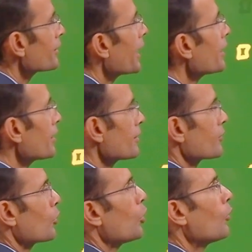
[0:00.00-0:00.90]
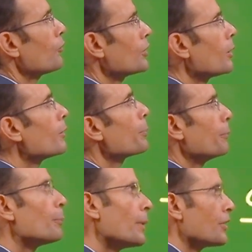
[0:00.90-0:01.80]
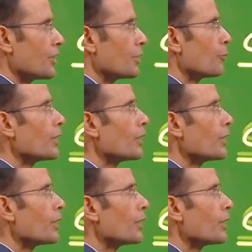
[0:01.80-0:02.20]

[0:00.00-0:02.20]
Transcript: status of the patient,